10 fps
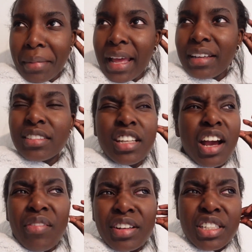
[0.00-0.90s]
I'm like,
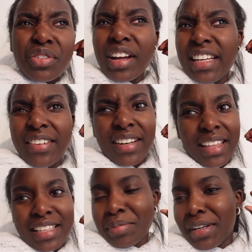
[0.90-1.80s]
no, I just thought I'd leave it
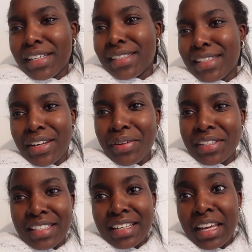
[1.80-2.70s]
like this because, you know,
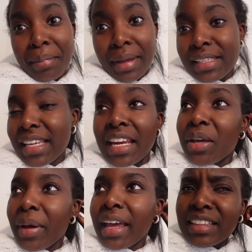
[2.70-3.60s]
it's just gonna get messy anyway.